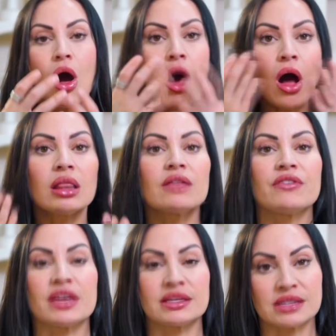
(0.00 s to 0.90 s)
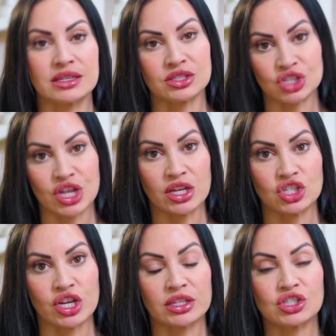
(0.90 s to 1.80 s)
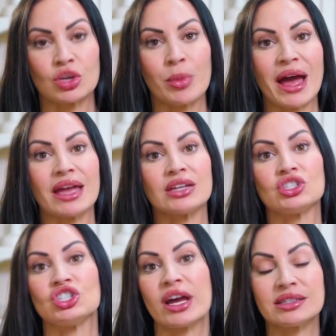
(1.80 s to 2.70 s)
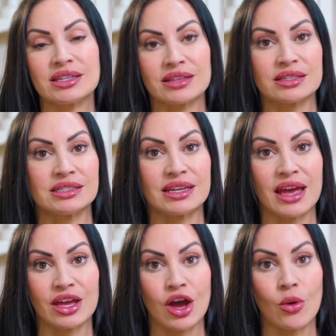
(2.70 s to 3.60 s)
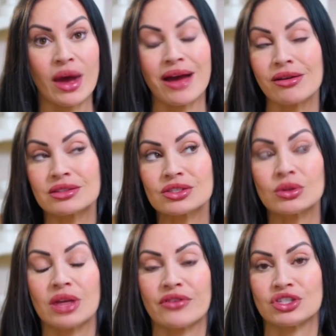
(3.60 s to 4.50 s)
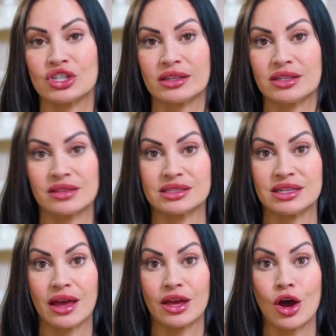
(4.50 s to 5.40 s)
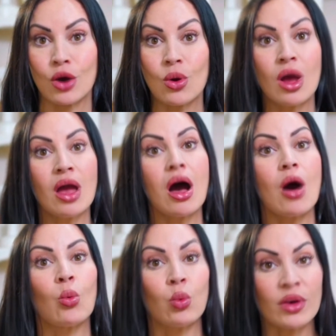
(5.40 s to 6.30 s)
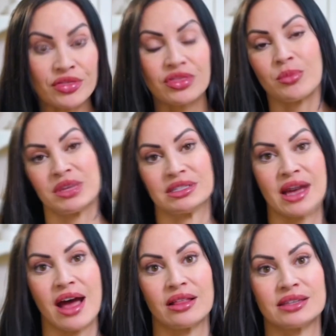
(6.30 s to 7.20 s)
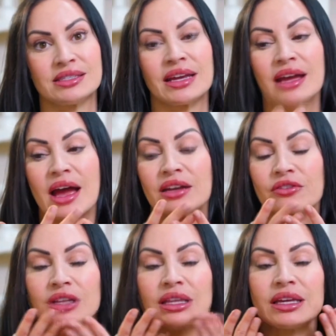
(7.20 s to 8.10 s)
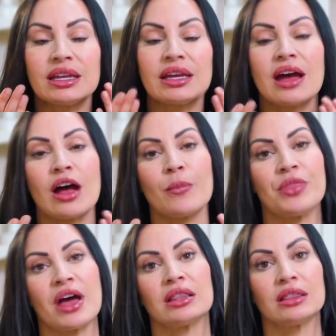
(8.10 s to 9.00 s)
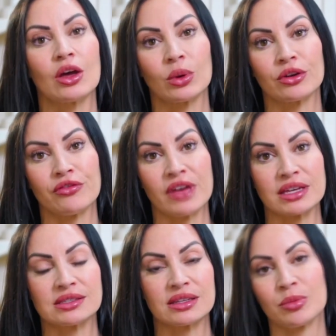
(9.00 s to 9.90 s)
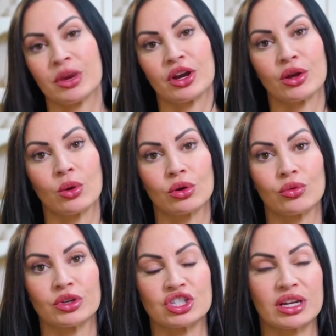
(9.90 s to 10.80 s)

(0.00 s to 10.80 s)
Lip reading: All of this is changing. So by injecting the DAO, I also love injecting the DAO with the mentalis and kind of cleaning up that lower face in the perioral region.